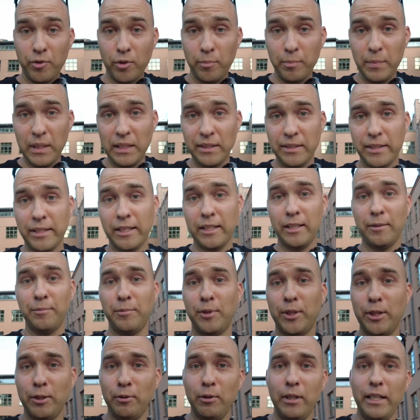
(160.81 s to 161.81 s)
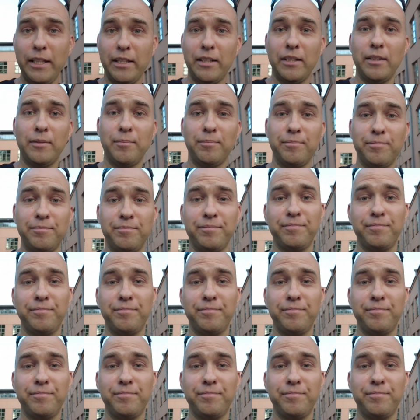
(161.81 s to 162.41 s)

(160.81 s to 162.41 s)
from Minsk. See you later.